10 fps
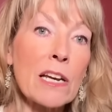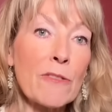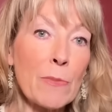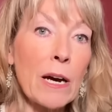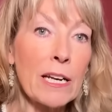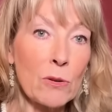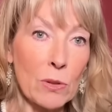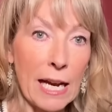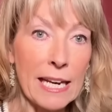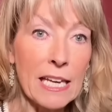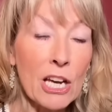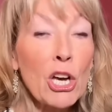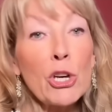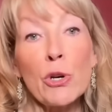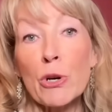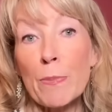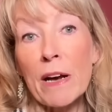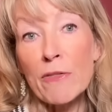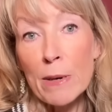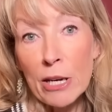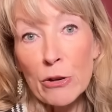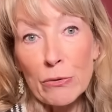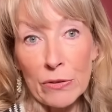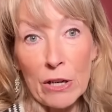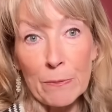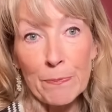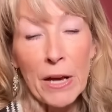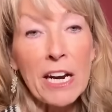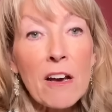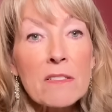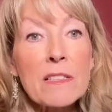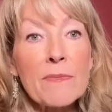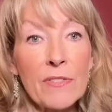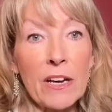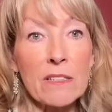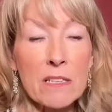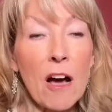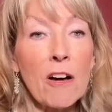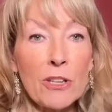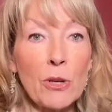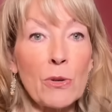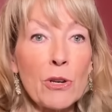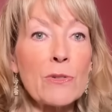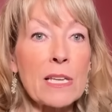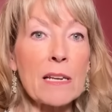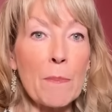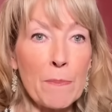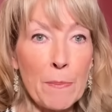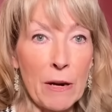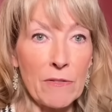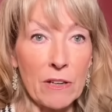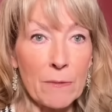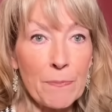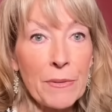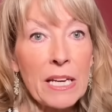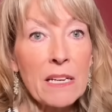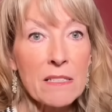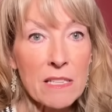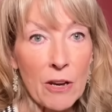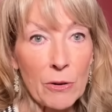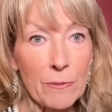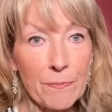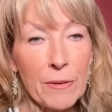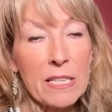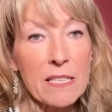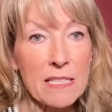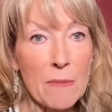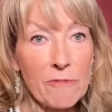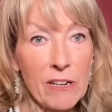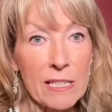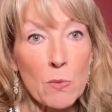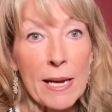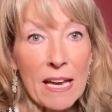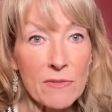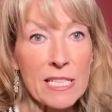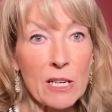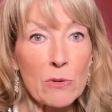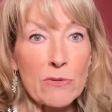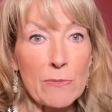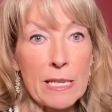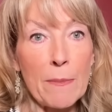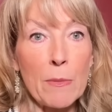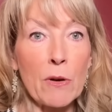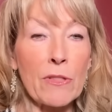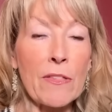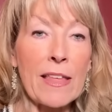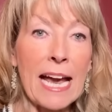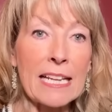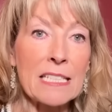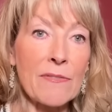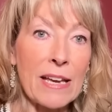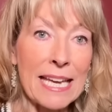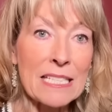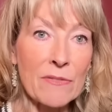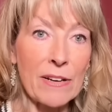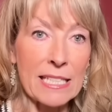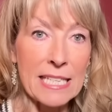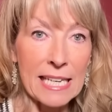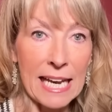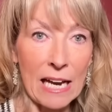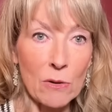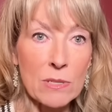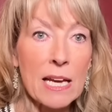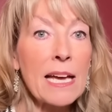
of buying organic, you could buy from a local farm and ask them first, are you using BOVAER? So to summarise, we have signals from Denmark that the additive is affecting cows